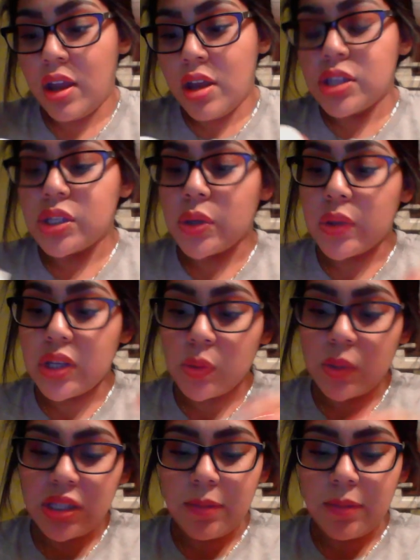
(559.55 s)
So this
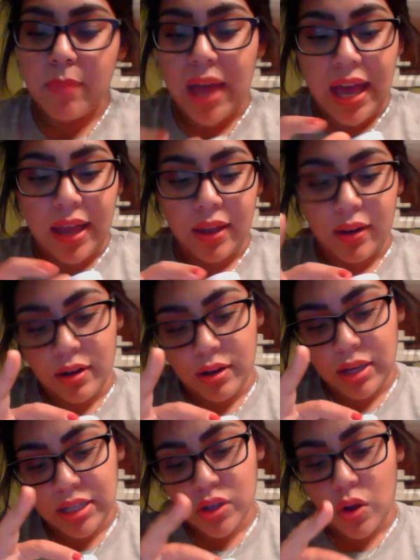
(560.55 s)
one's a matte.
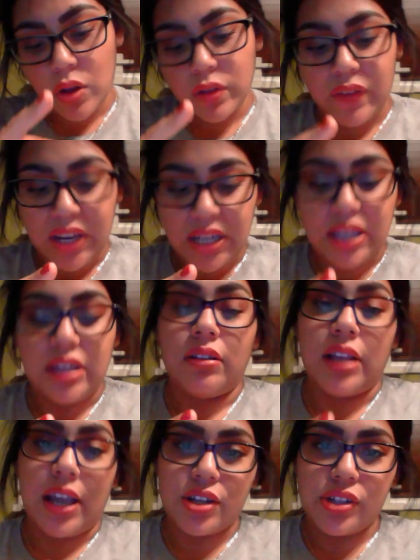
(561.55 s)
It's called Fade In,
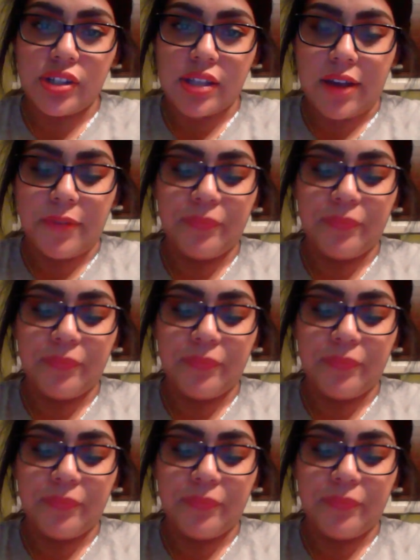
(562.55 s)
like I just said,